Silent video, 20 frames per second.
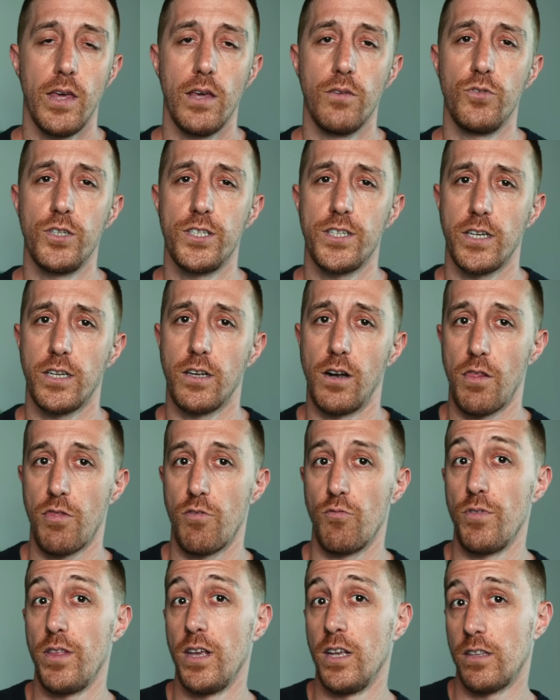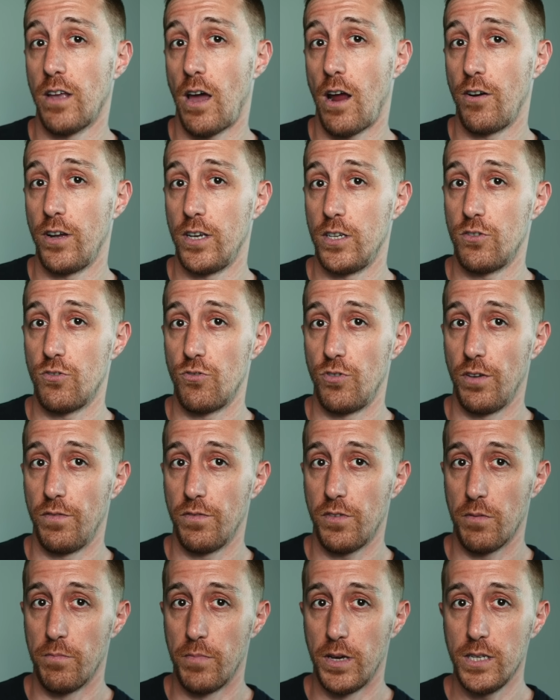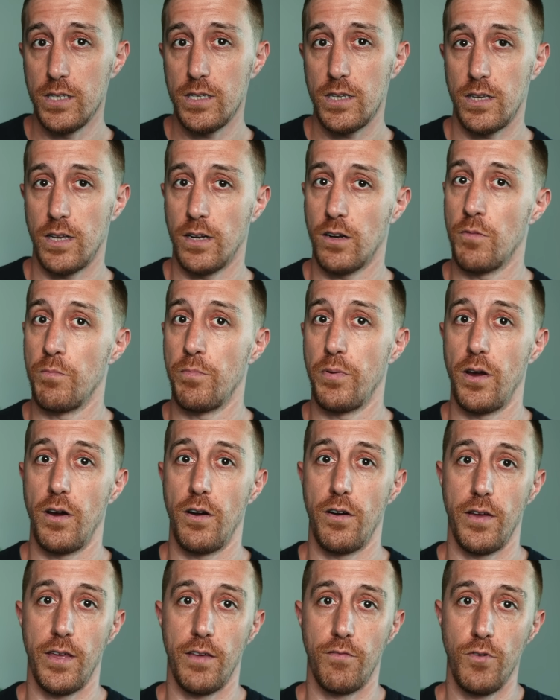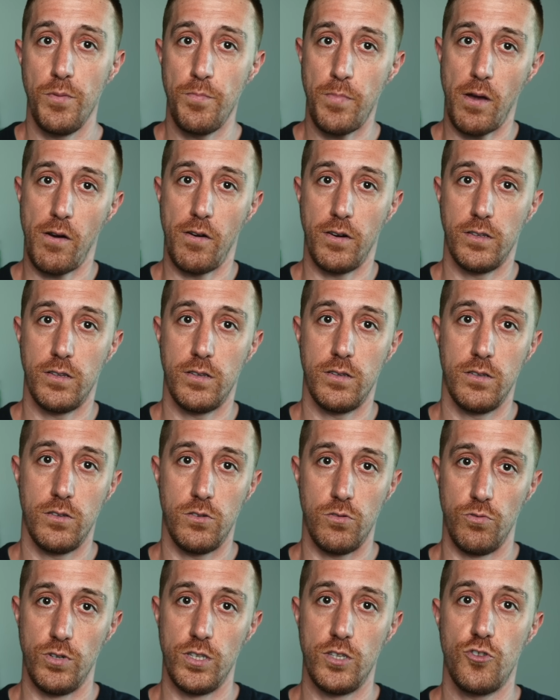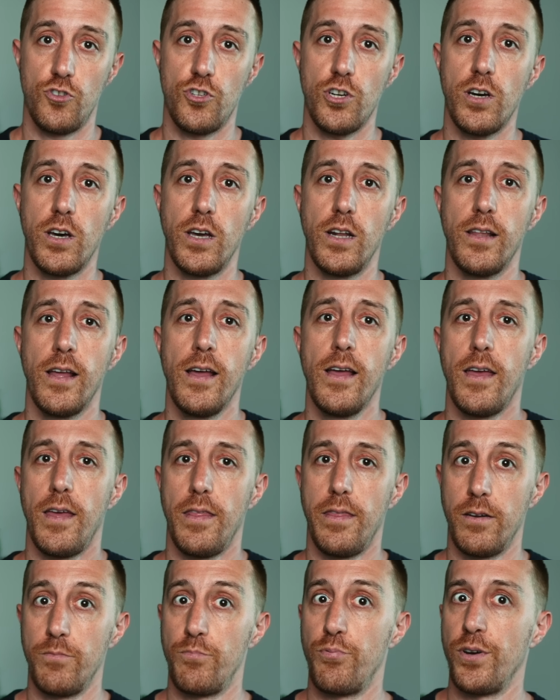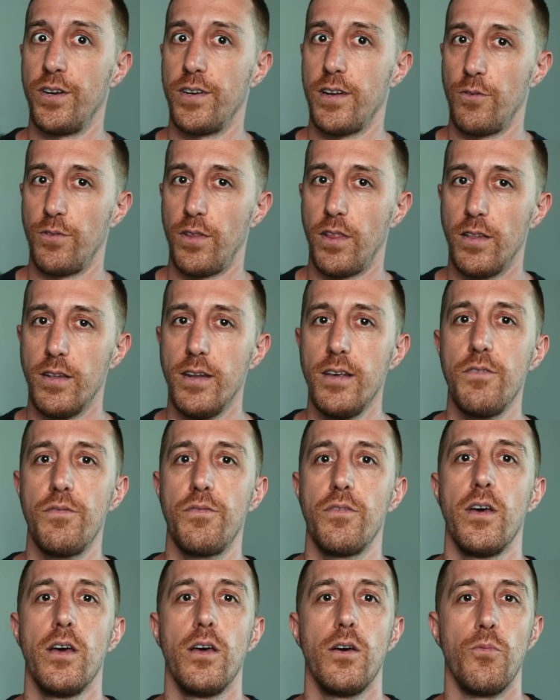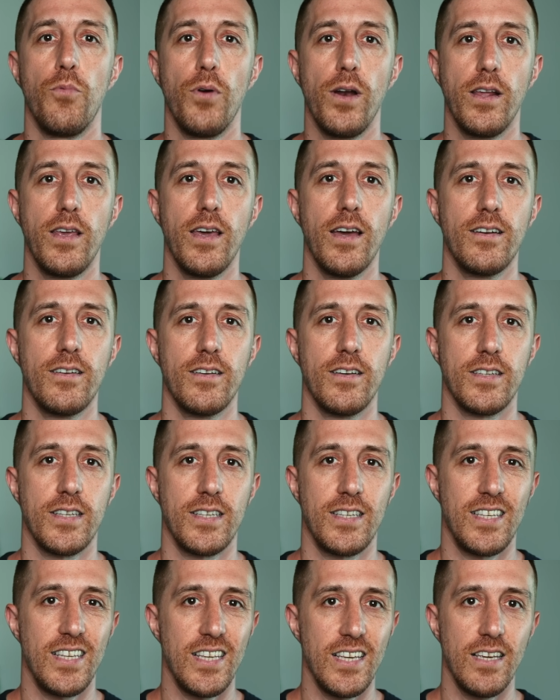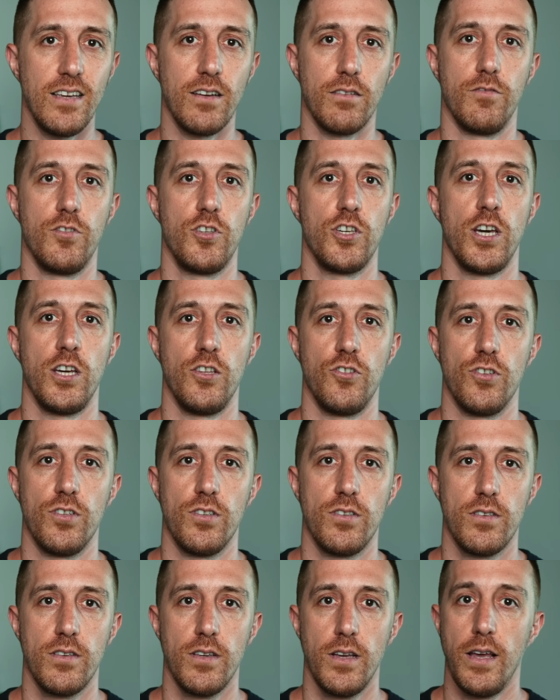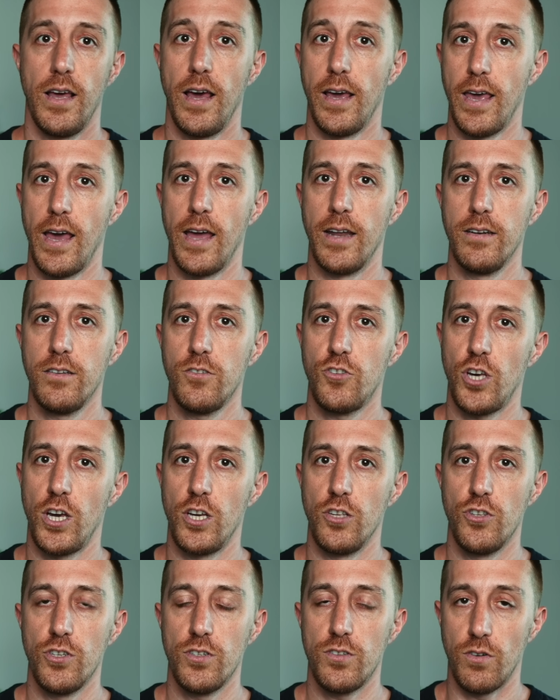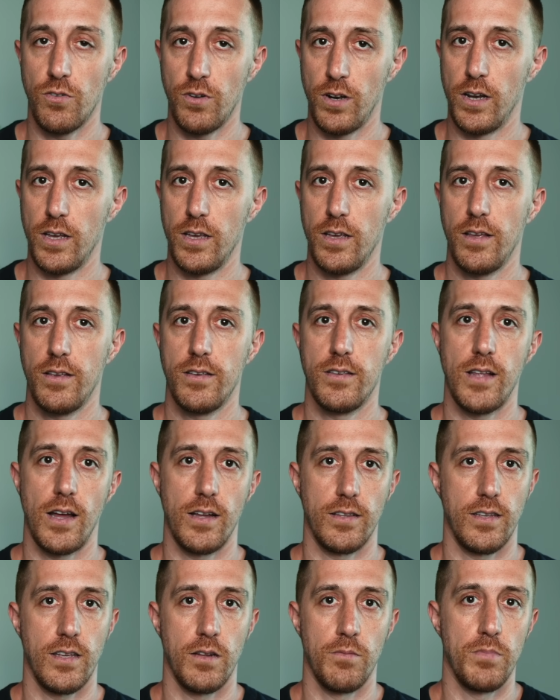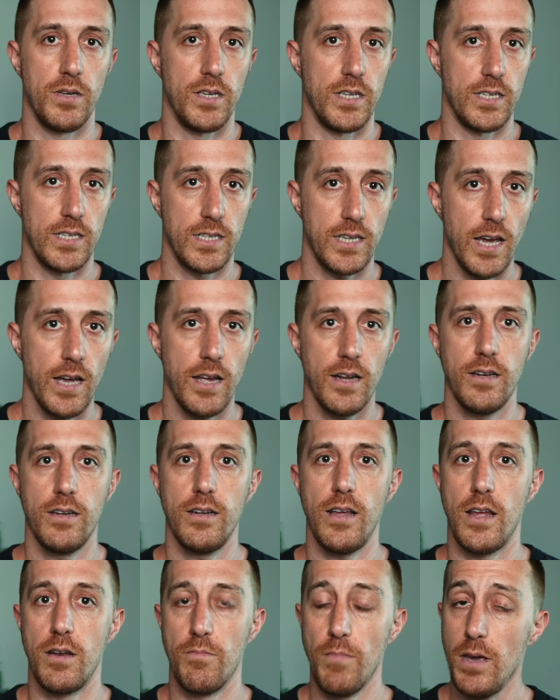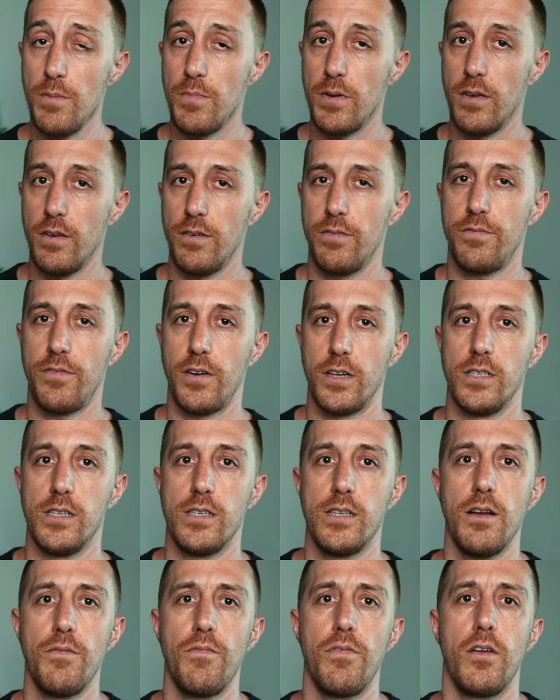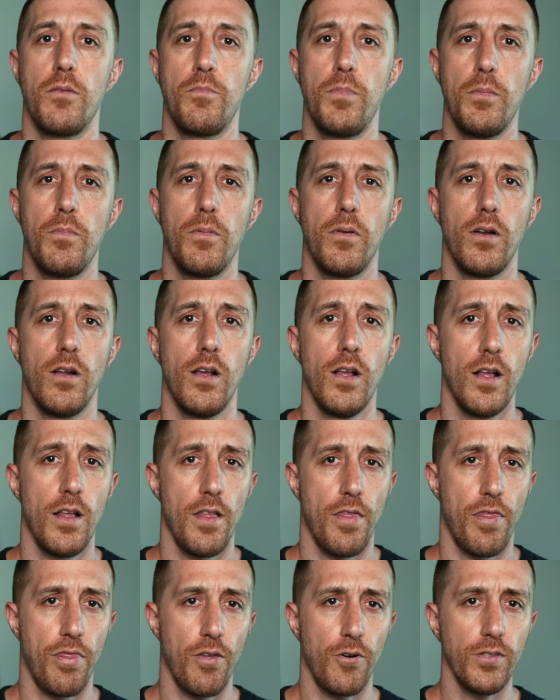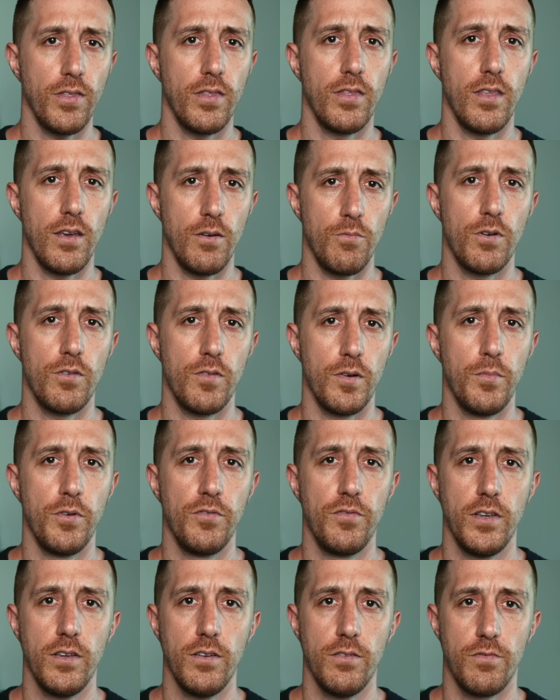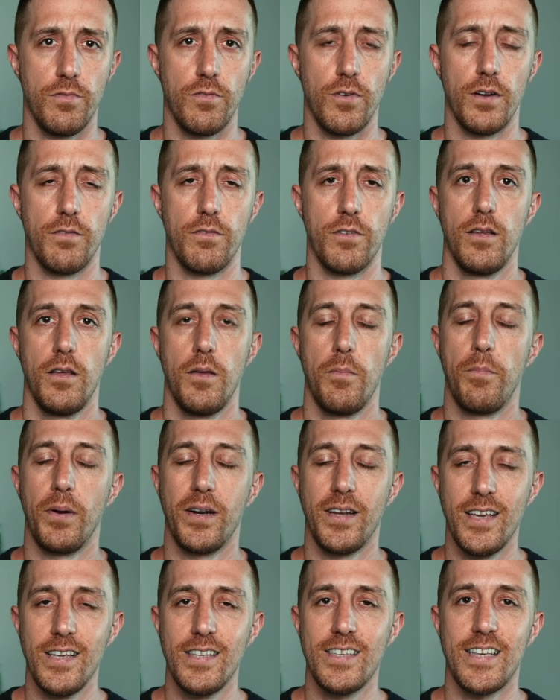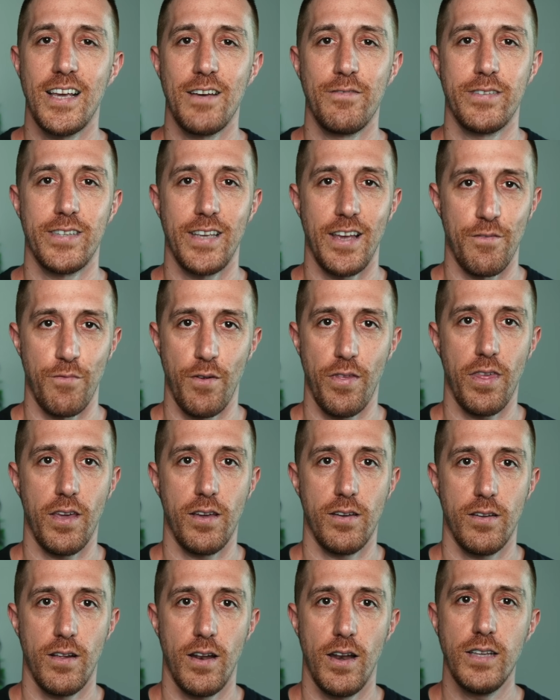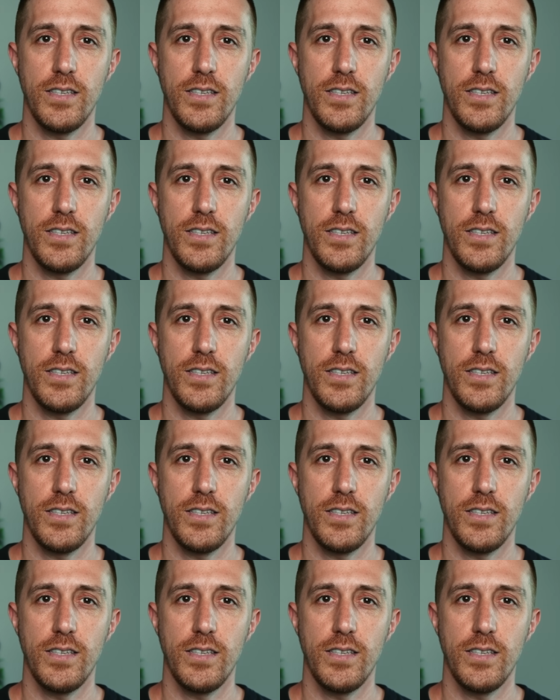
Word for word: If we cycle through the entire history of commits and compare every parent, to its child and then print out the diff, we'll get a sea of changes. Again, changes only, that can be scanned and maybe find stuff that people thought they were removing forever. But Git saves everything.